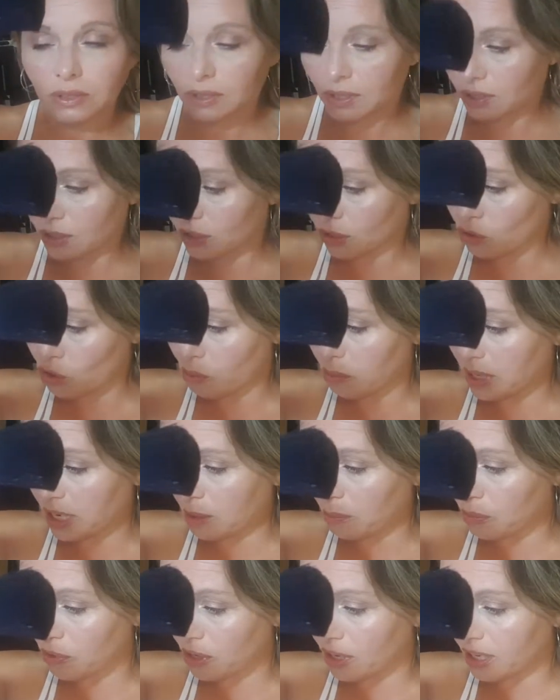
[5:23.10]
It's a
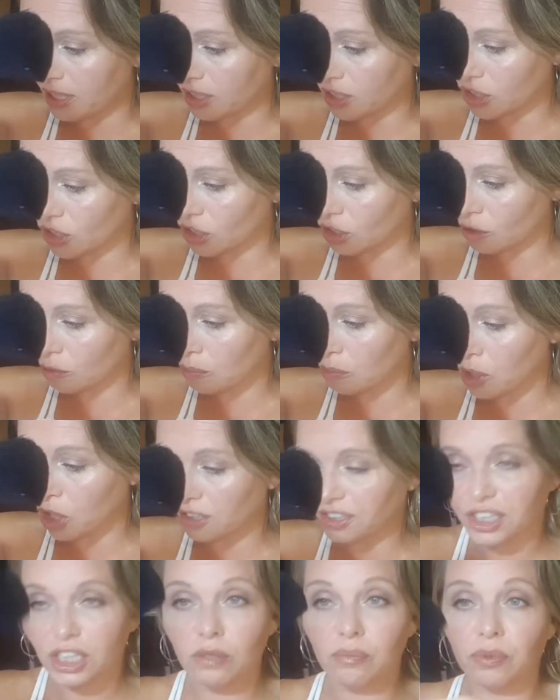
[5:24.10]
Sorme brush,
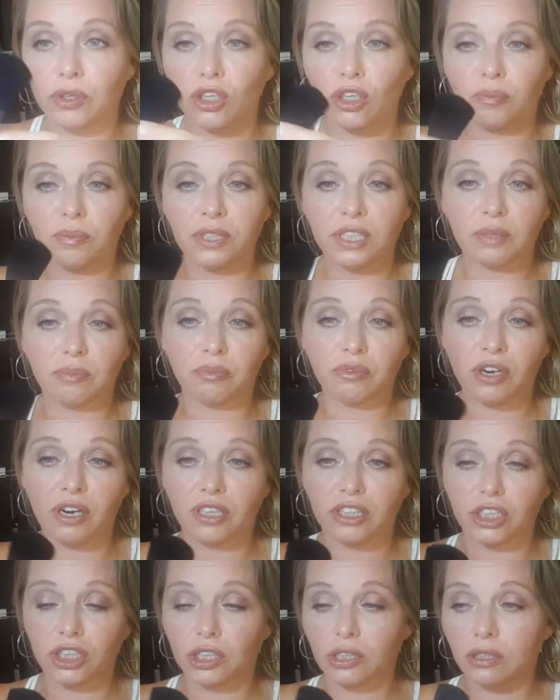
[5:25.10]
multi-purpose
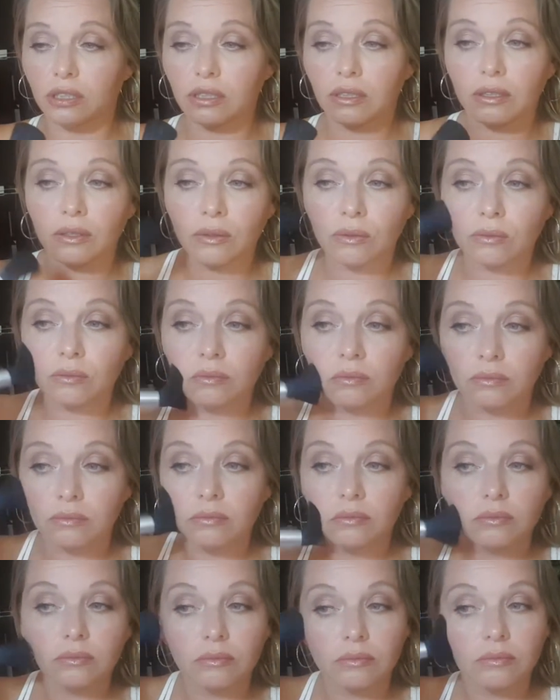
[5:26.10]
brush. So,
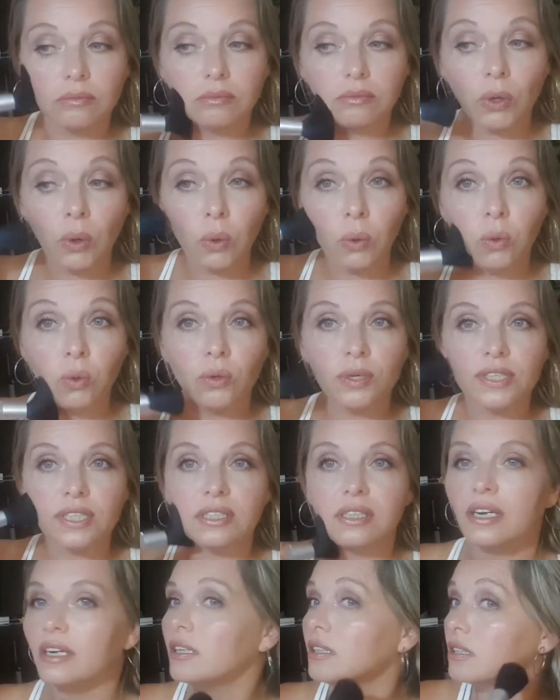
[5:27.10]
oh, it's
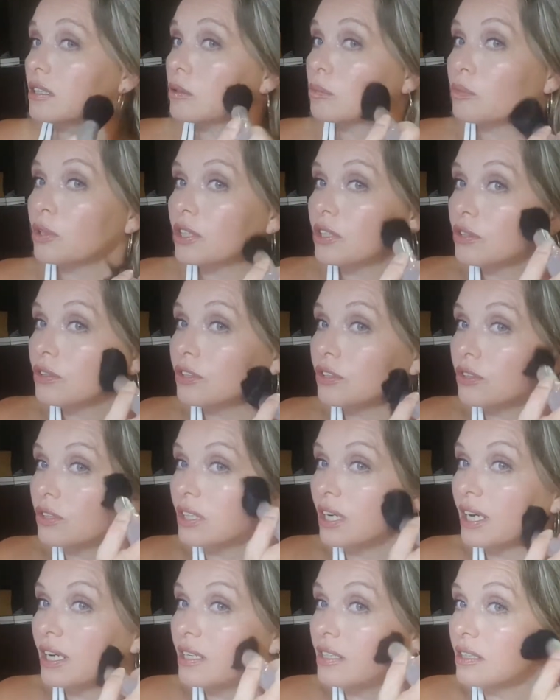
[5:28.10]
nice. The bristles are
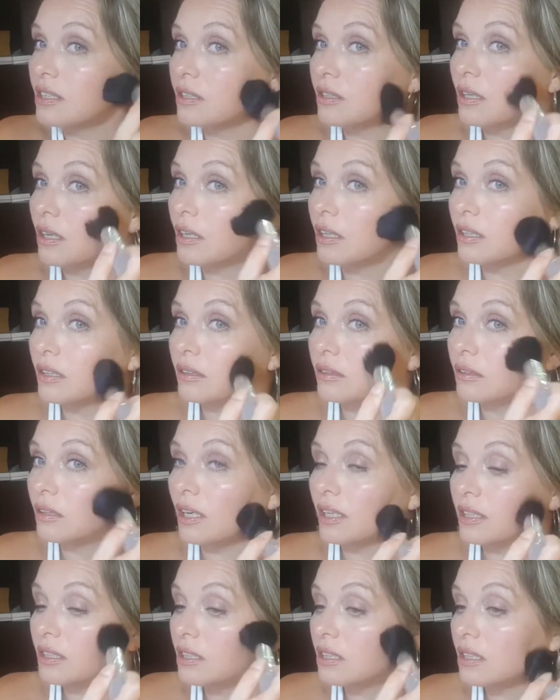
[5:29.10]
nice. I,
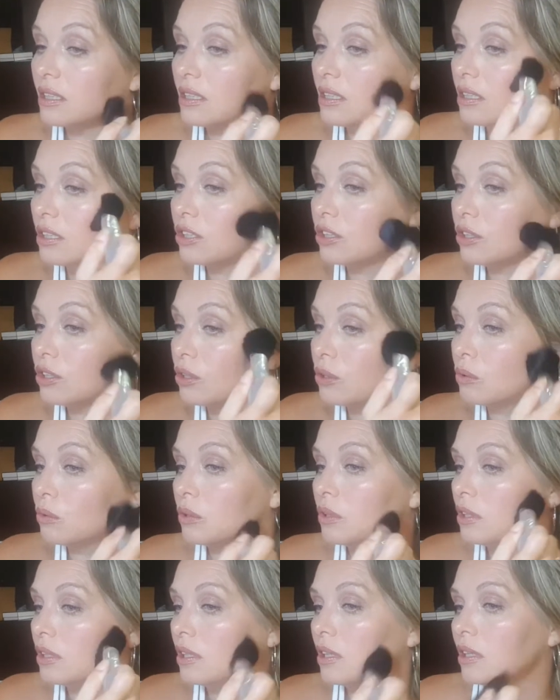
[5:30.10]
I can see us, you know,
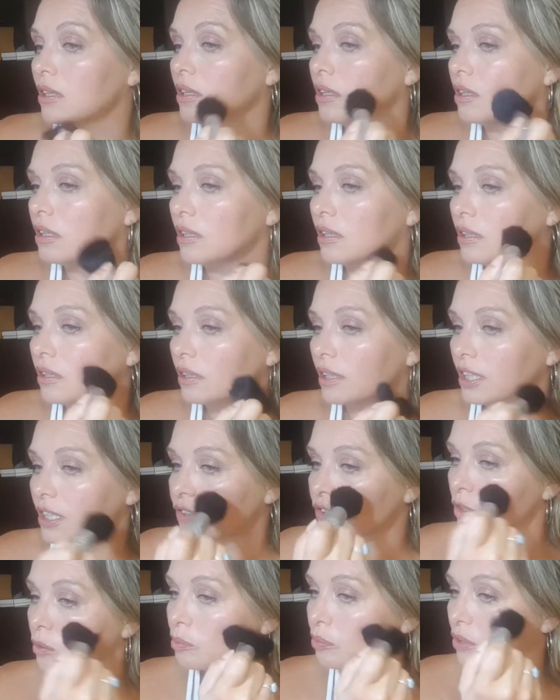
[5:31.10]

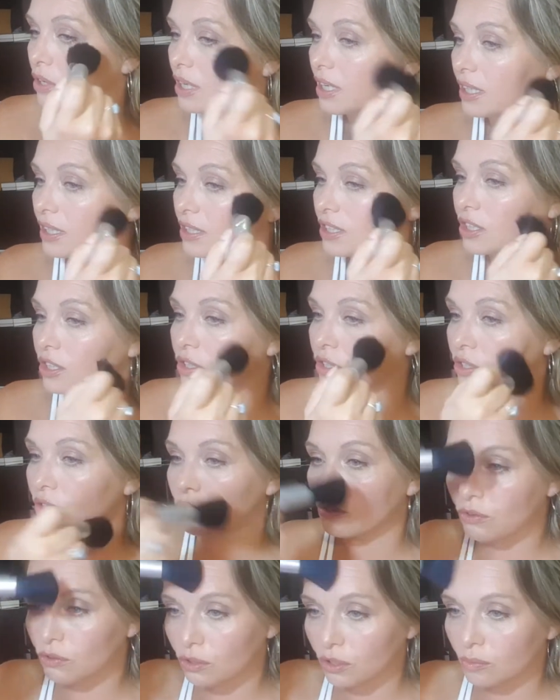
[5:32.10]
nicer
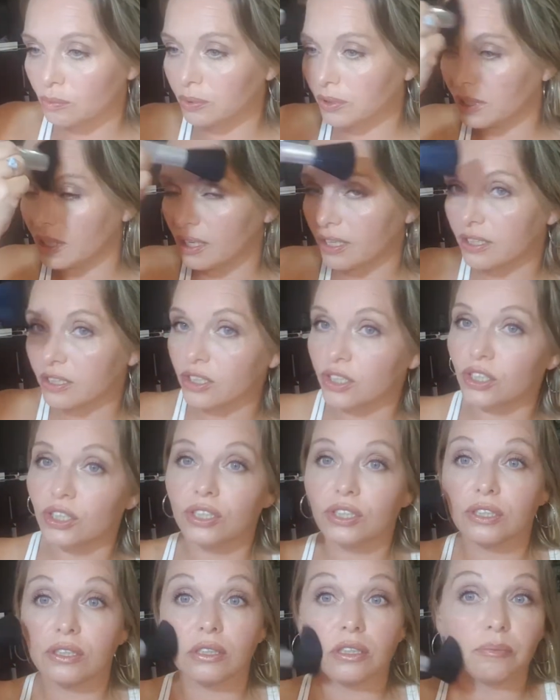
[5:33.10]
bronzer or a
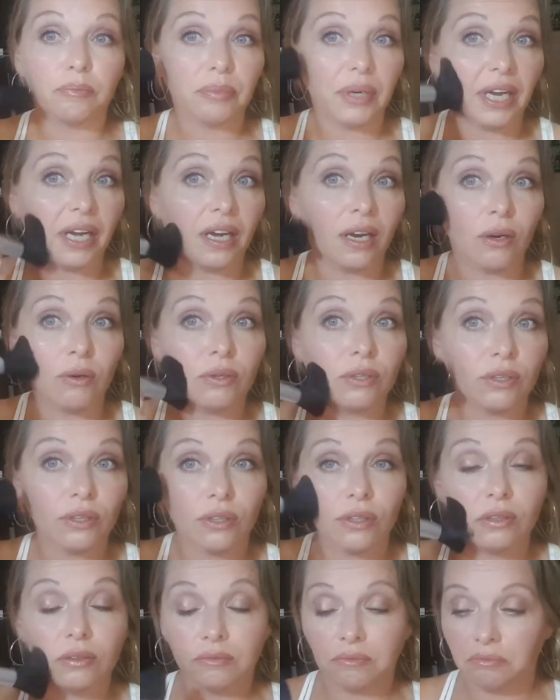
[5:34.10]
blush, a
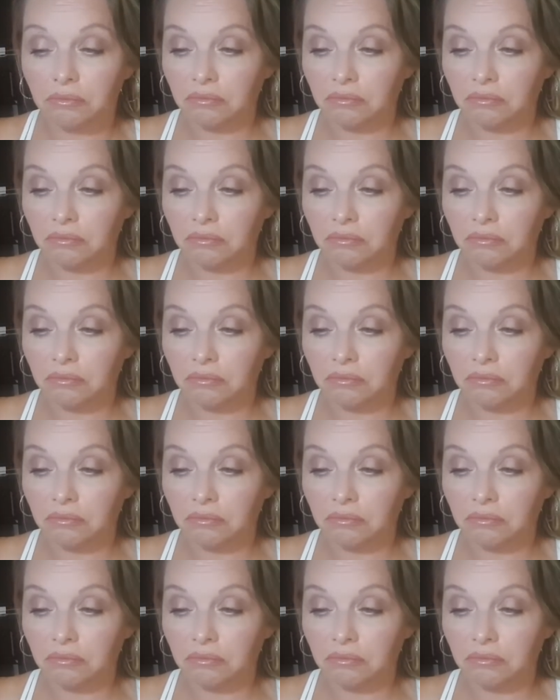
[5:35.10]
powder,